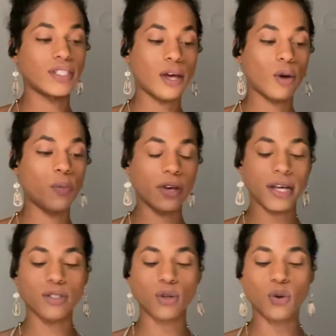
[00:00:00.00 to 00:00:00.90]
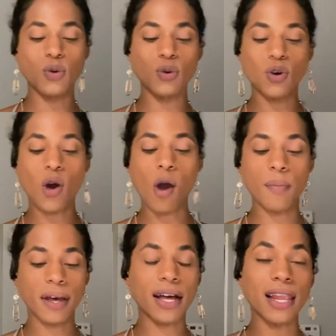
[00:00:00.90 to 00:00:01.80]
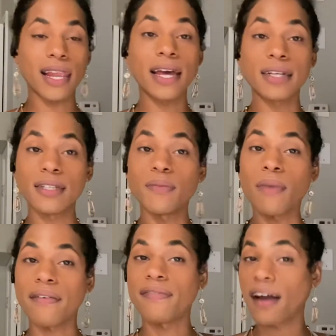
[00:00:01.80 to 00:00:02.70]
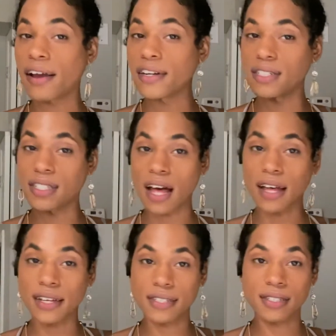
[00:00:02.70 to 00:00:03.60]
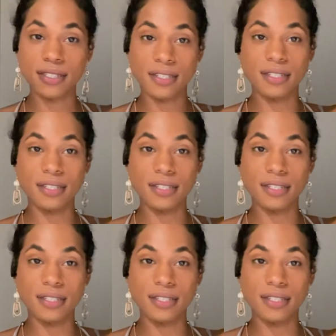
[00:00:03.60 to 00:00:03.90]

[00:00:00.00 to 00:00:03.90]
I hope you guys are cool, calm, and collected, my fire signs.